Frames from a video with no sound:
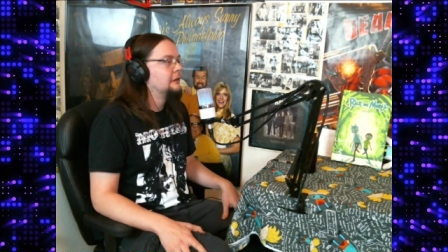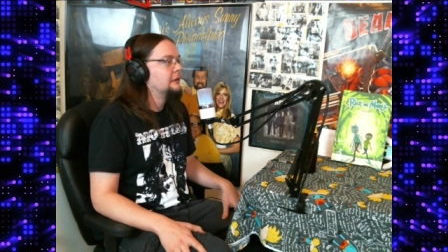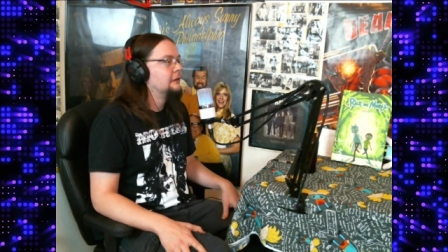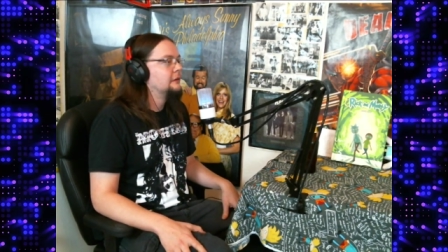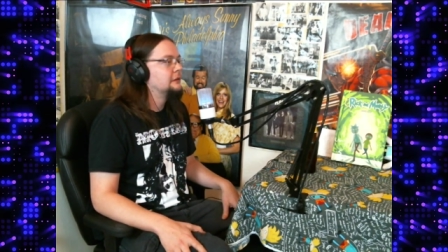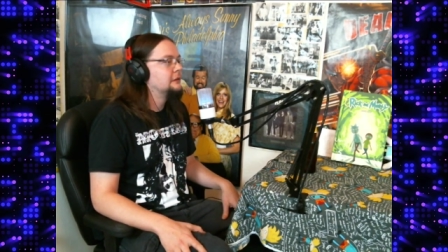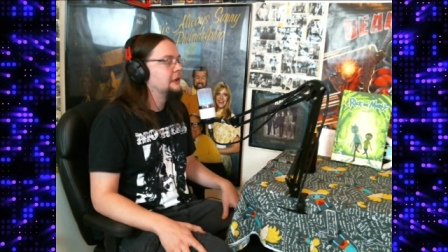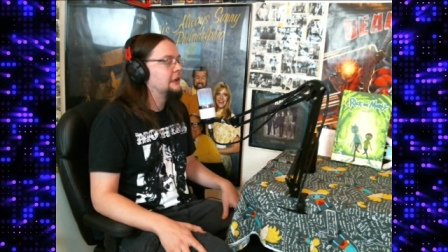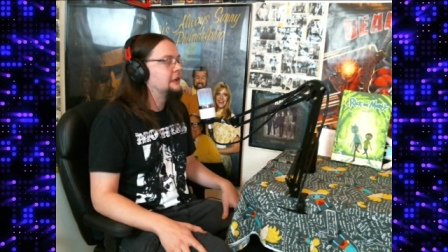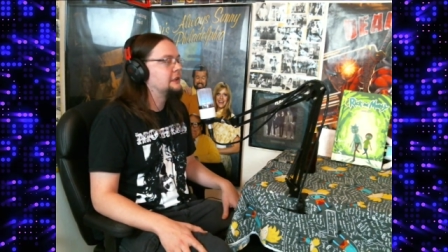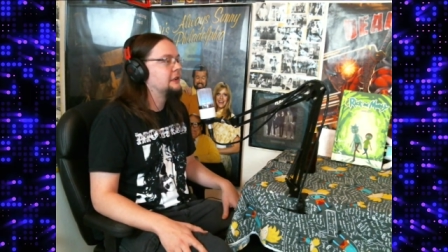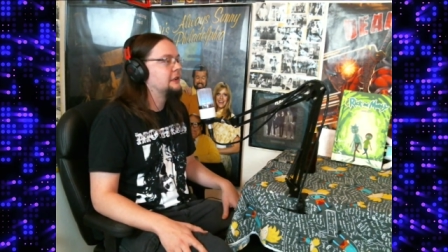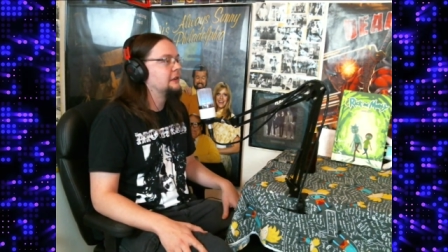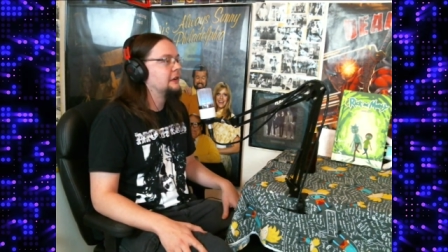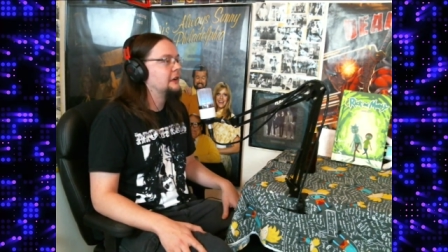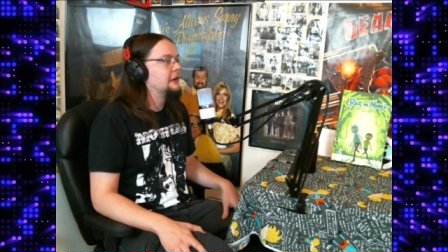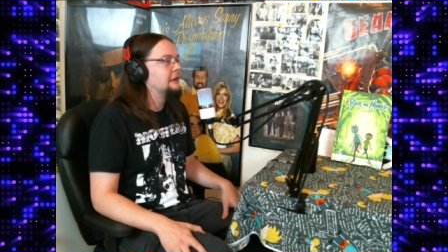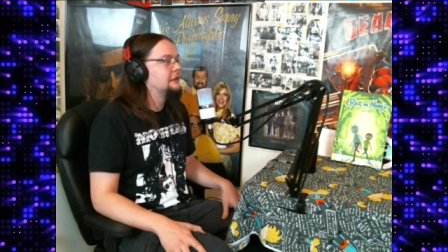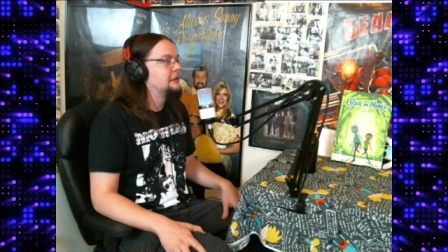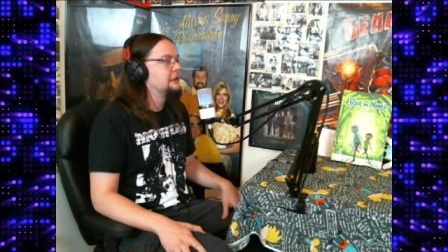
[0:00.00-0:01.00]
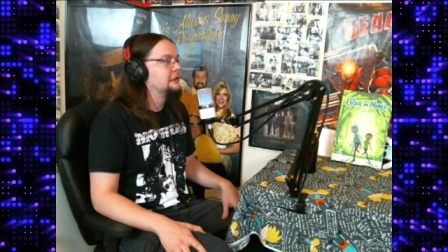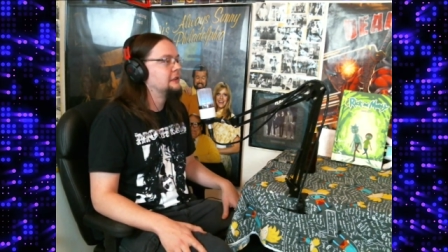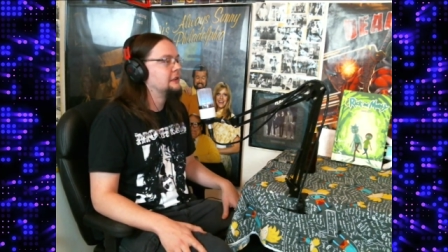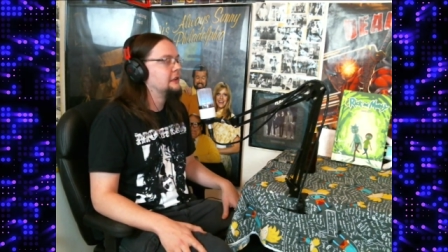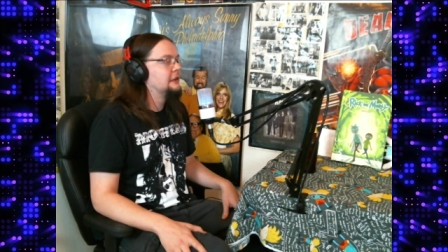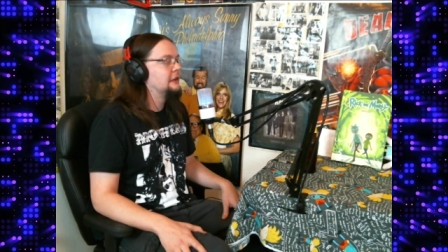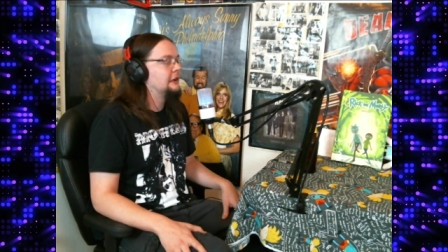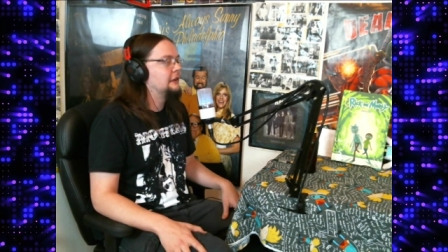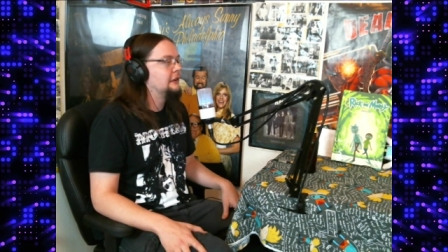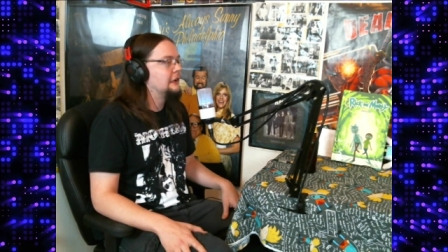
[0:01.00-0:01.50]
there's less concussions,
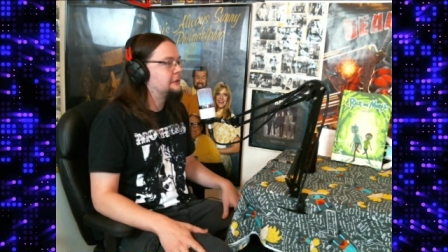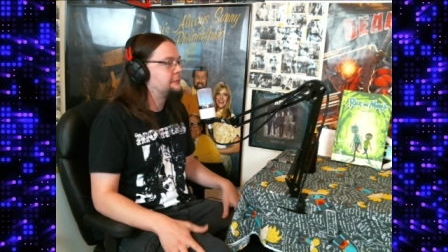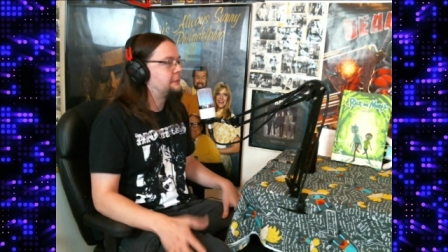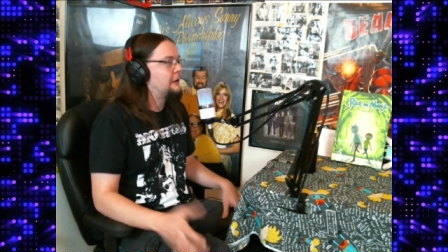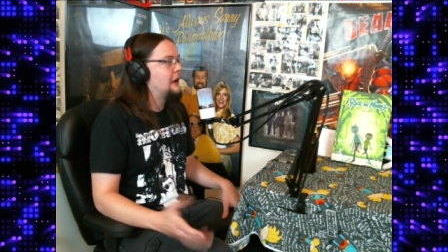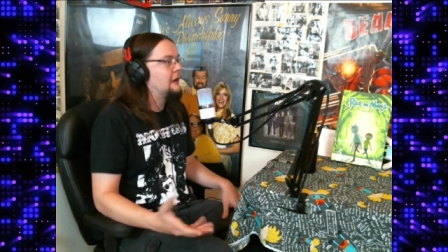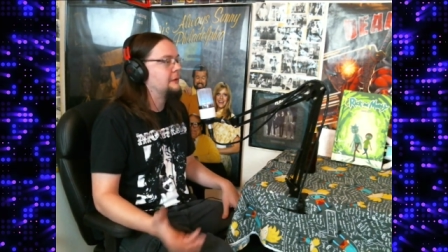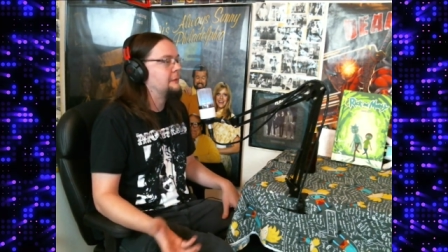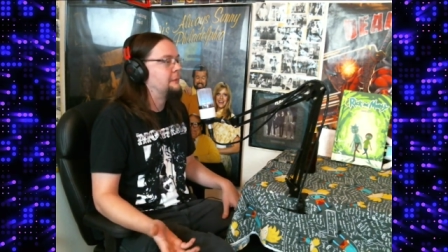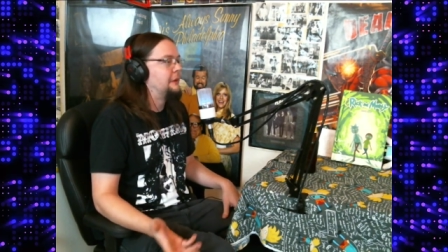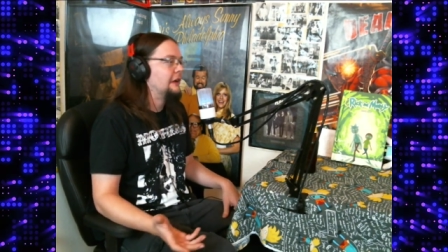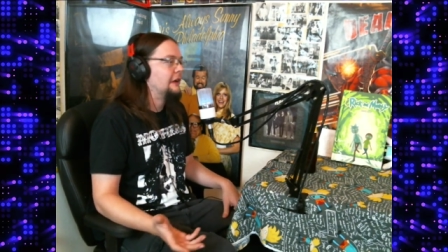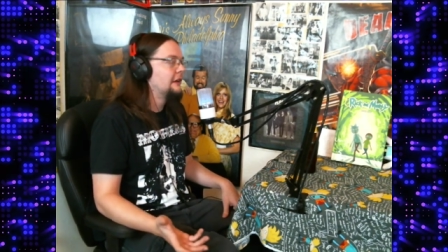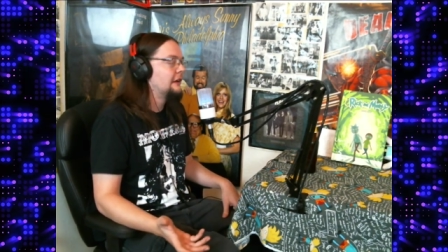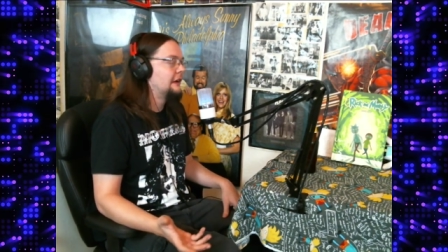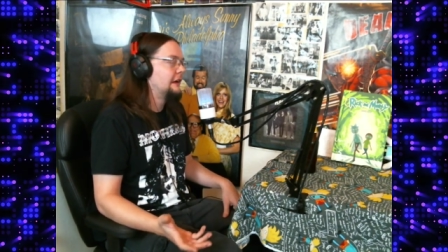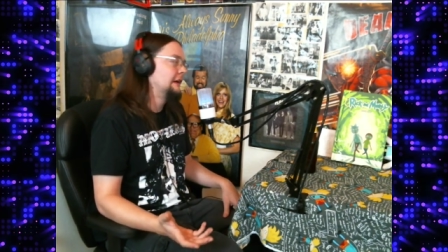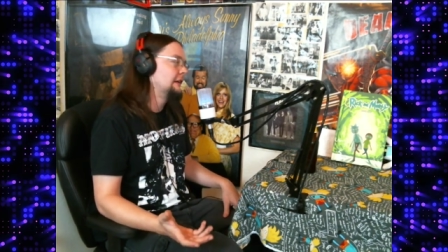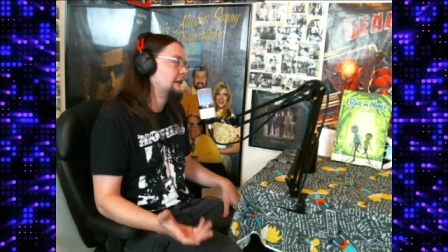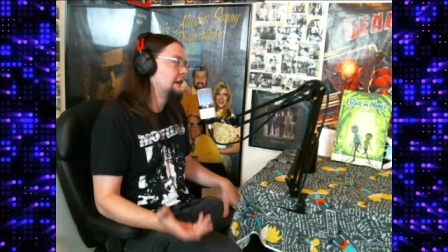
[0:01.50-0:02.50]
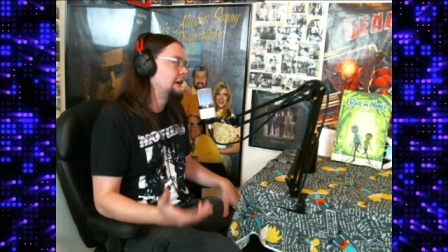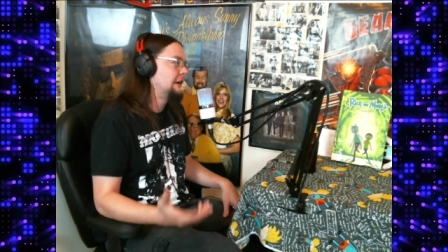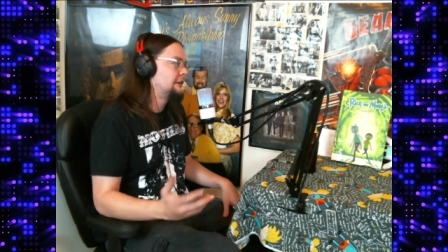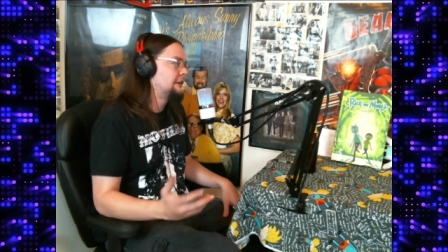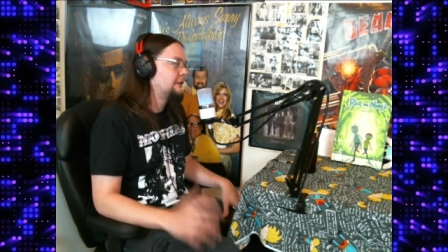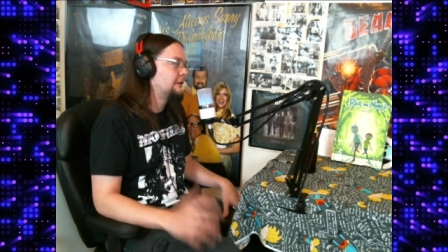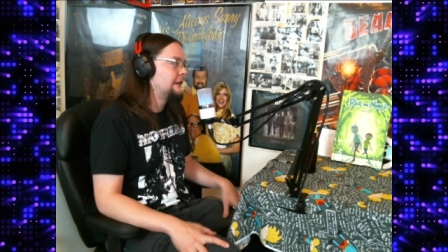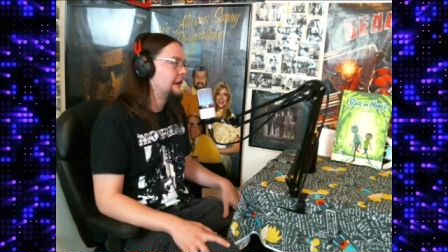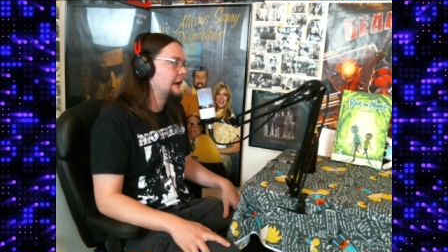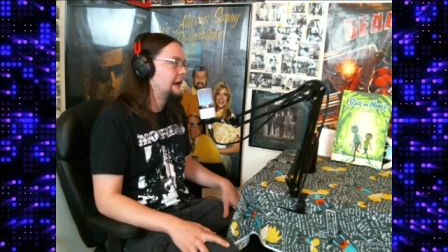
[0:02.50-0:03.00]
like less probability at least
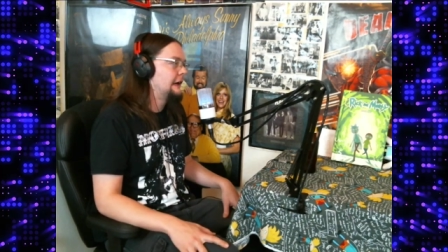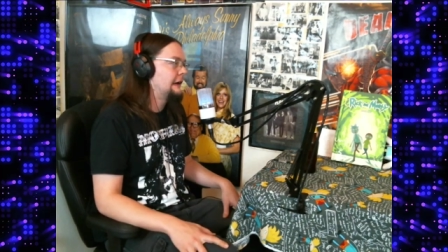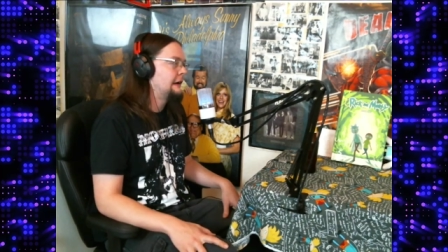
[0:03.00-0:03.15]
for that.